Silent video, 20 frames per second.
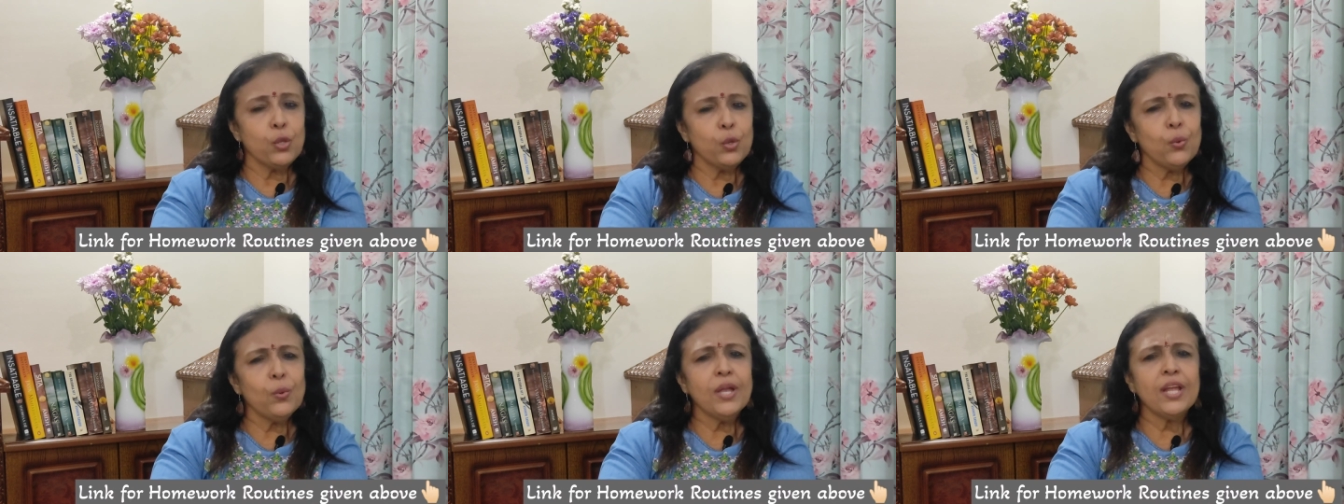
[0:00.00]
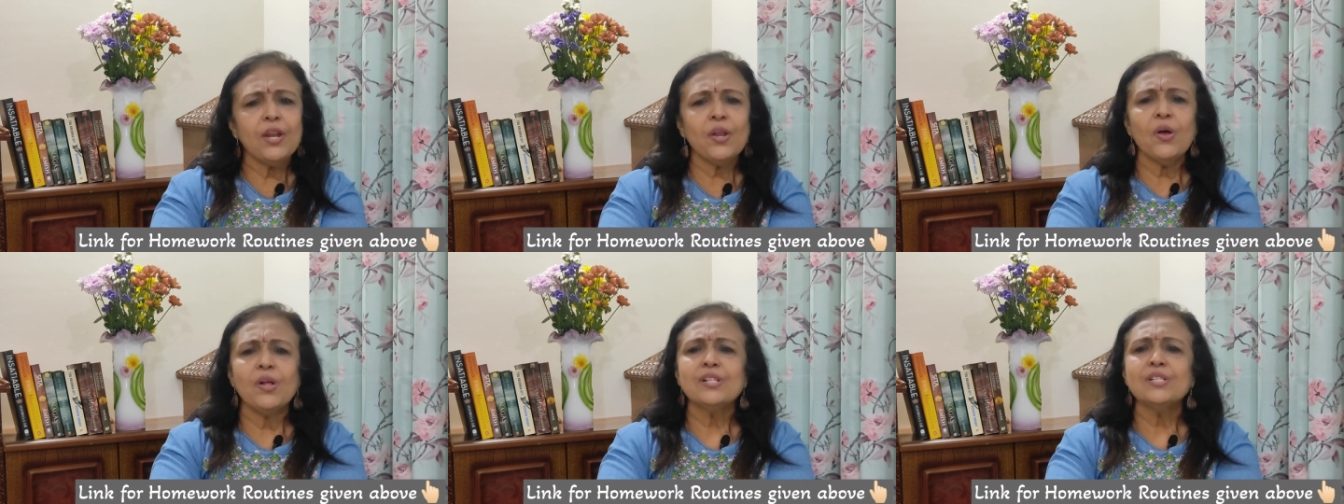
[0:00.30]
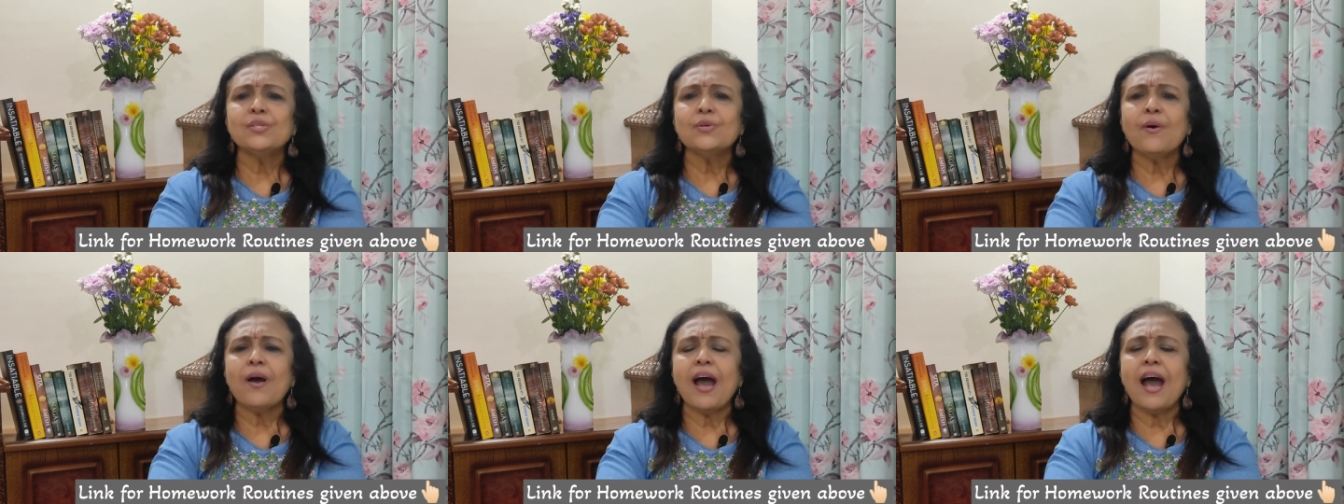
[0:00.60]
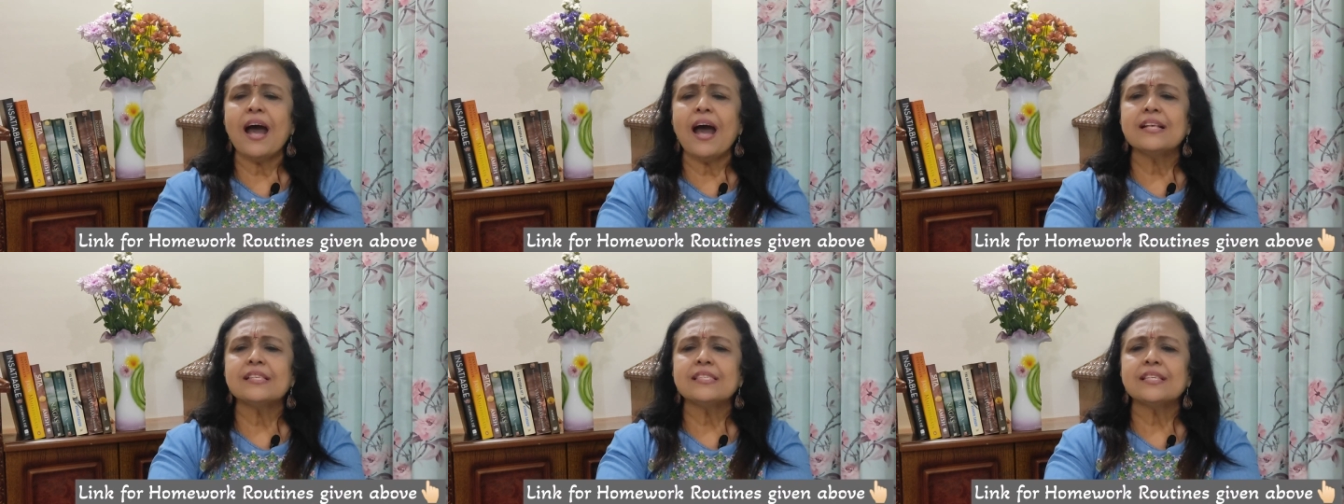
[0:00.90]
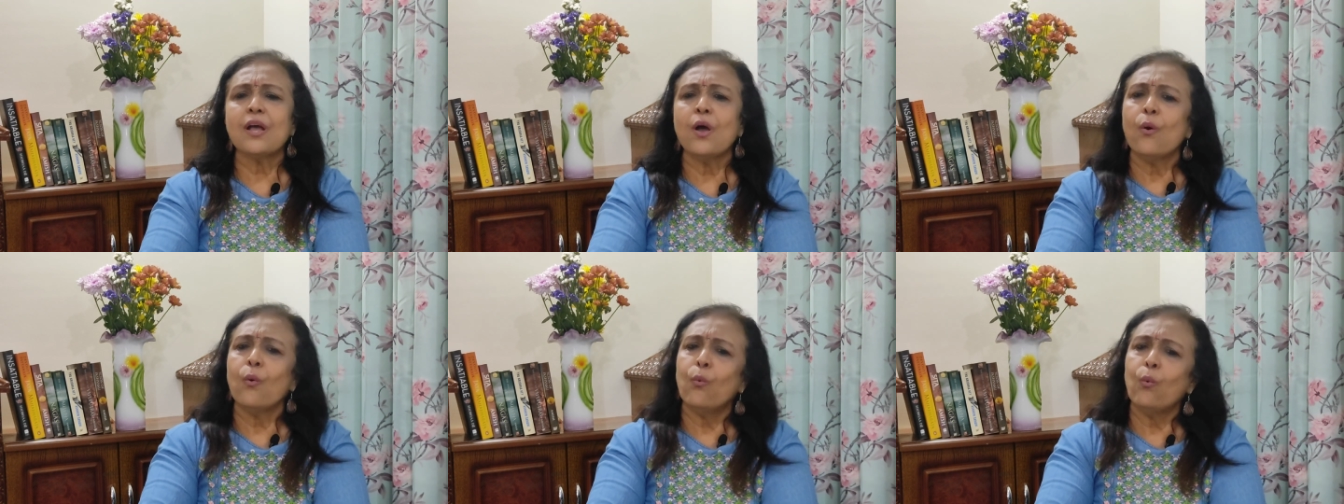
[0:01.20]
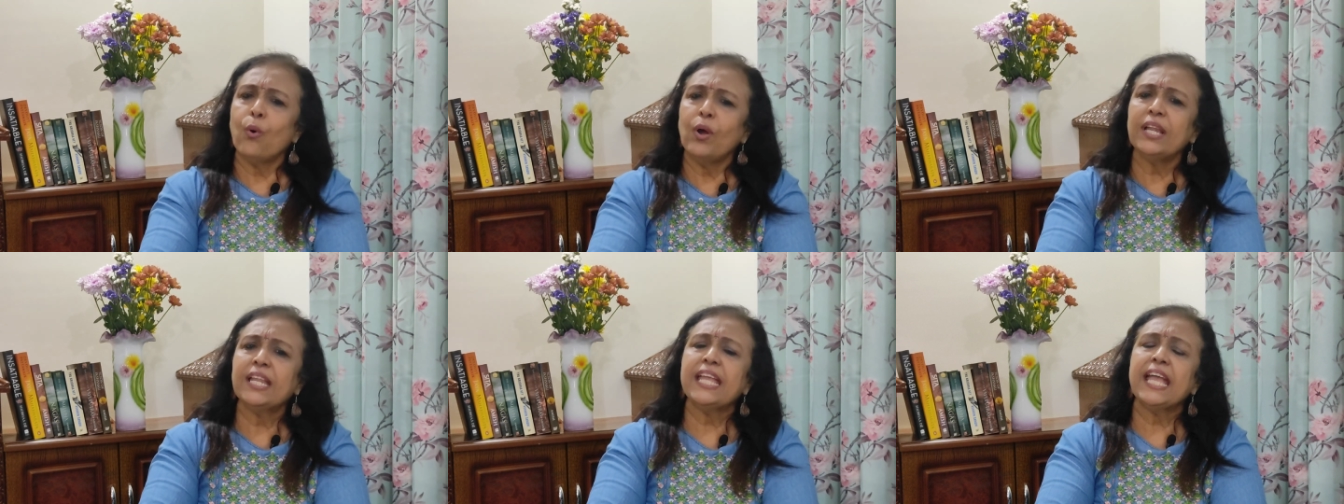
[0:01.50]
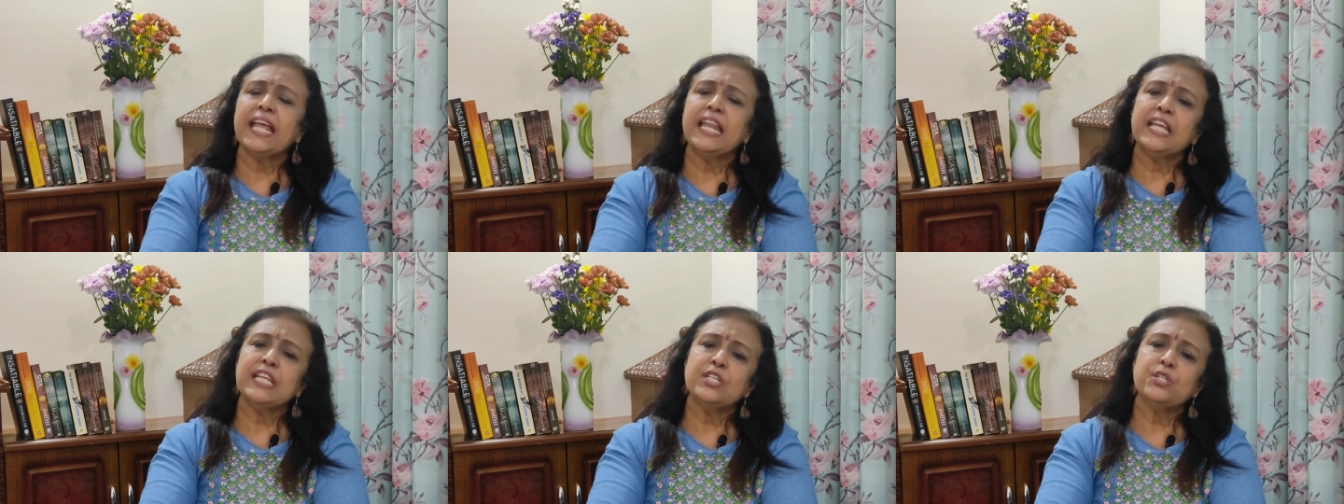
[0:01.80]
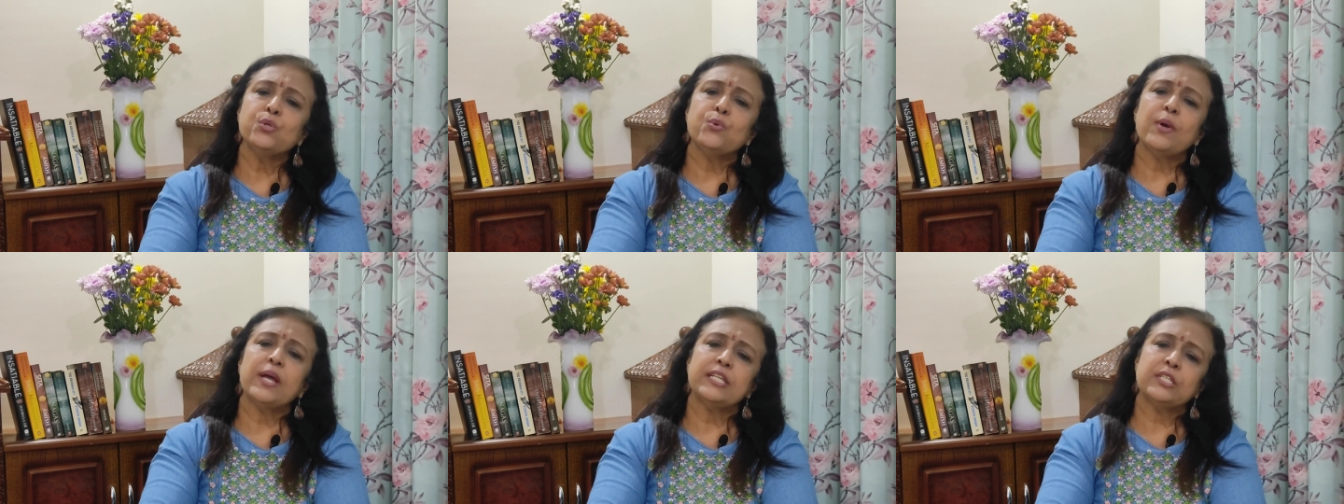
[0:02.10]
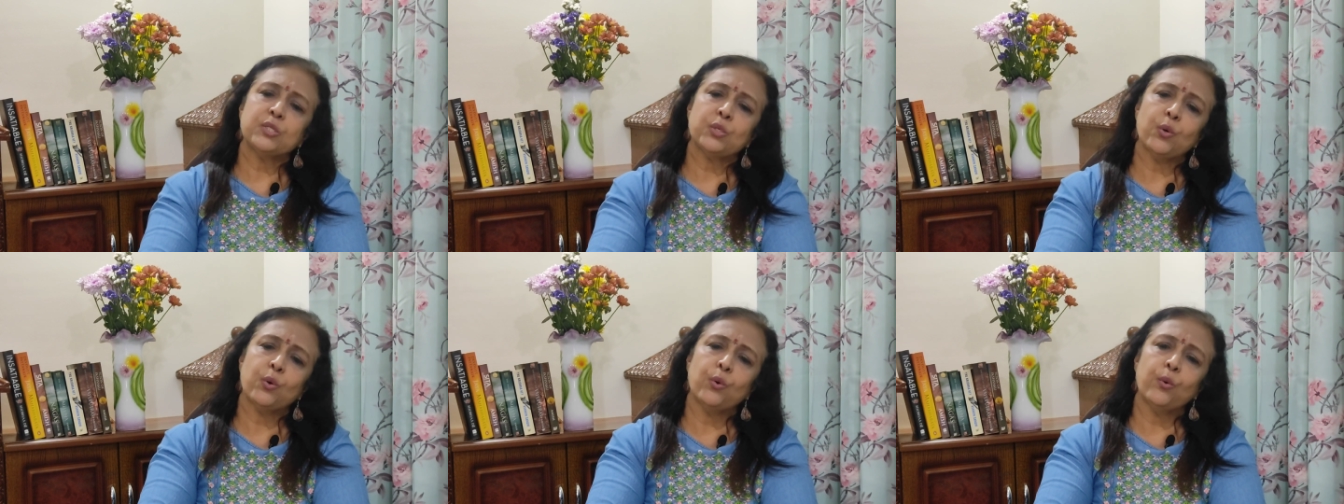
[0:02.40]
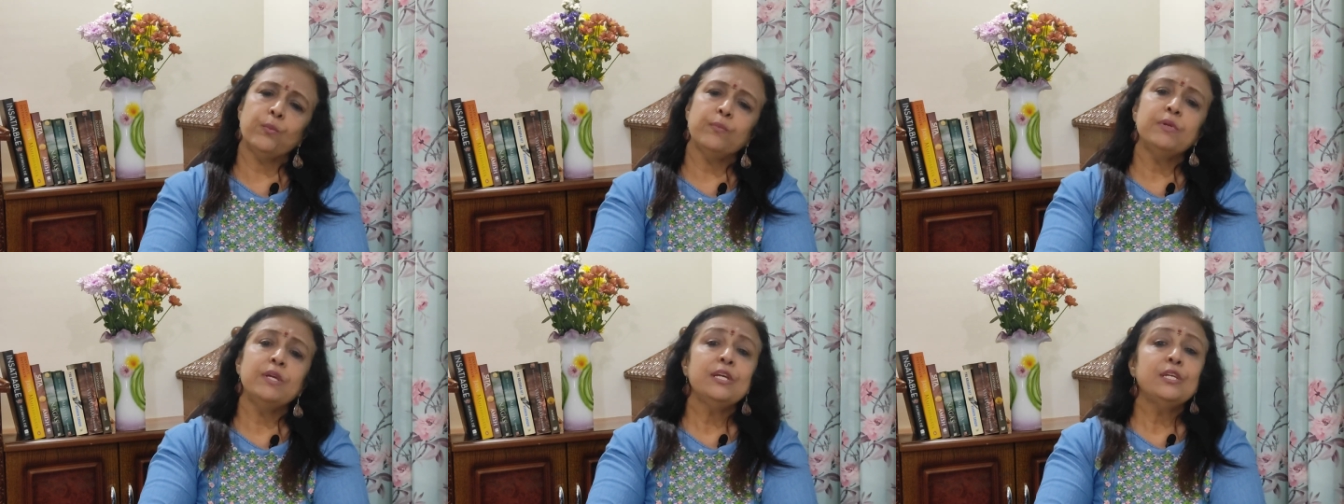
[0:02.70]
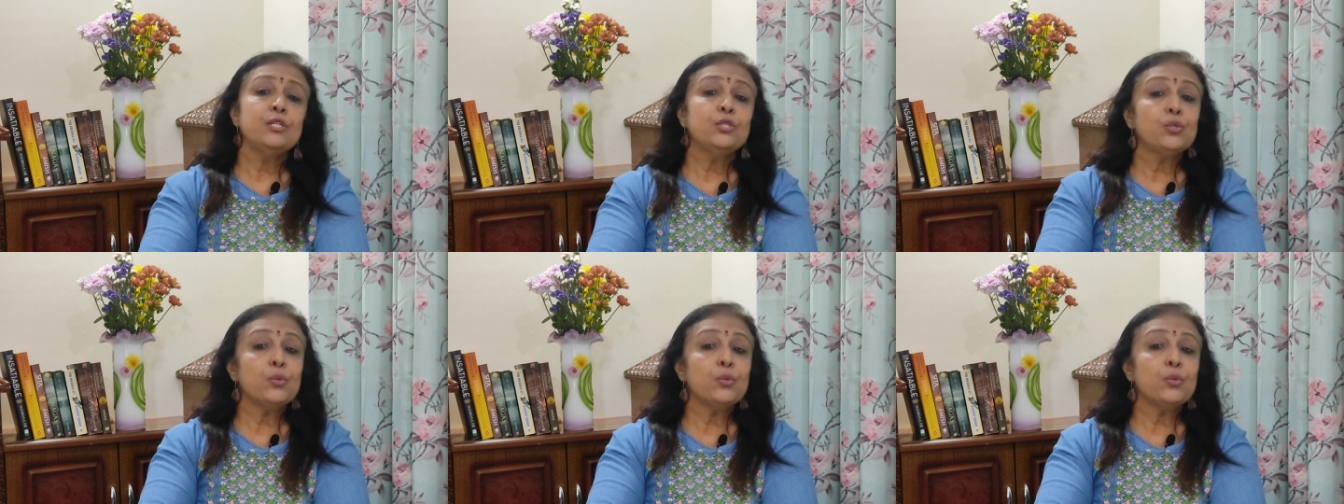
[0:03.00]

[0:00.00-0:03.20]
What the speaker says: You can also ask, what can I do at home